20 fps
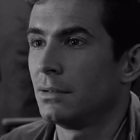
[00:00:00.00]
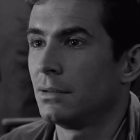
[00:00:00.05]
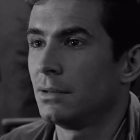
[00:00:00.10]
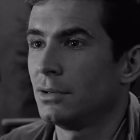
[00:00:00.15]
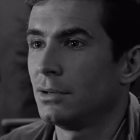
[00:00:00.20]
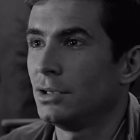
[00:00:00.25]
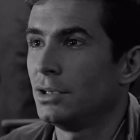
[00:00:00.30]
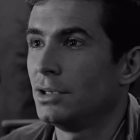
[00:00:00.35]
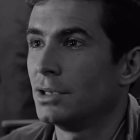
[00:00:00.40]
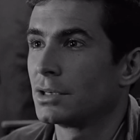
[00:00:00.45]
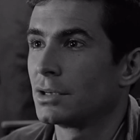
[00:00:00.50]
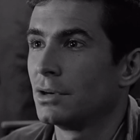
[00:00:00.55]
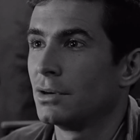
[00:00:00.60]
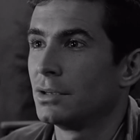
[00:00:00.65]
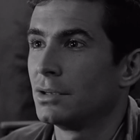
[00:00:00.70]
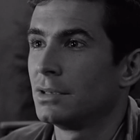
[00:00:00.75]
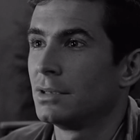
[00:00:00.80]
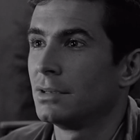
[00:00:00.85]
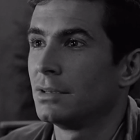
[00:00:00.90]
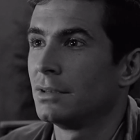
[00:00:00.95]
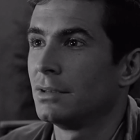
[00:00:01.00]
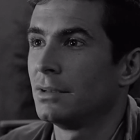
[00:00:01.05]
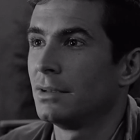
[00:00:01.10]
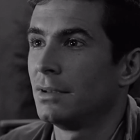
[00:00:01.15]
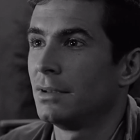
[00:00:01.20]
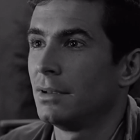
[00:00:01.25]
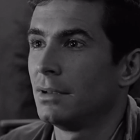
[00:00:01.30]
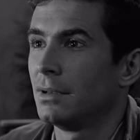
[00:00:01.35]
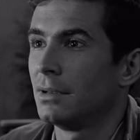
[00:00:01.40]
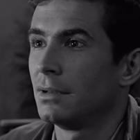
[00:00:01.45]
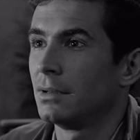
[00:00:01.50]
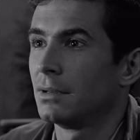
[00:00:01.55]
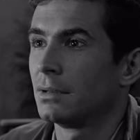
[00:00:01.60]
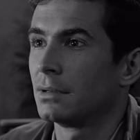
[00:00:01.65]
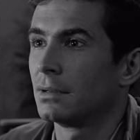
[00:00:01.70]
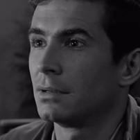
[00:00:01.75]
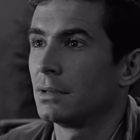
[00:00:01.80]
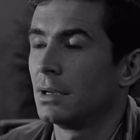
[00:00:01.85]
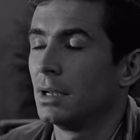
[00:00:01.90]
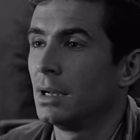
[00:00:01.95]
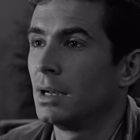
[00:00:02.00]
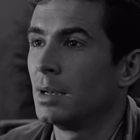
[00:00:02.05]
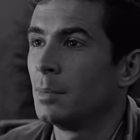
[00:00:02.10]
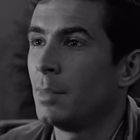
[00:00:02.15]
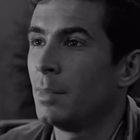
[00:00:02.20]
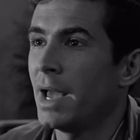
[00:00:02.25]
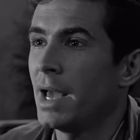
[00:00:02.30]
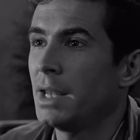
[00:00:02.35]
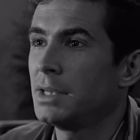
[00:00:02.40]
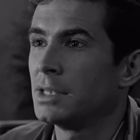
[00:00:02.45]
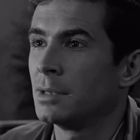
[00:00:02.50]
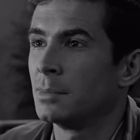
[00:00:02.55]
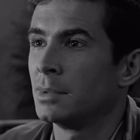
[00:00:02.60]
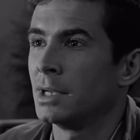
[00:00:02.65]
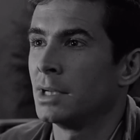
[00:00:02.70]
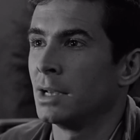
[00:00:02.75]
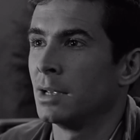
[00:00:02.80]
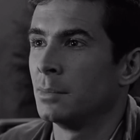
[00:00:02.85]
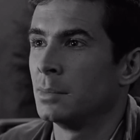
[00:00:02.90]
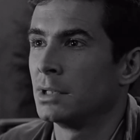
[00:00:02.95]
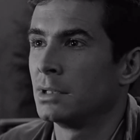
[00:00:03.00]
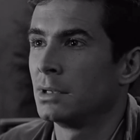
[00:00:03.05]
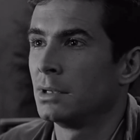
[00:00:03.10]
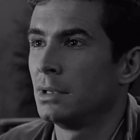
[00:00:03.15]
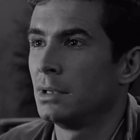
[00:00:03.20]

She just goes a little mad sometimes.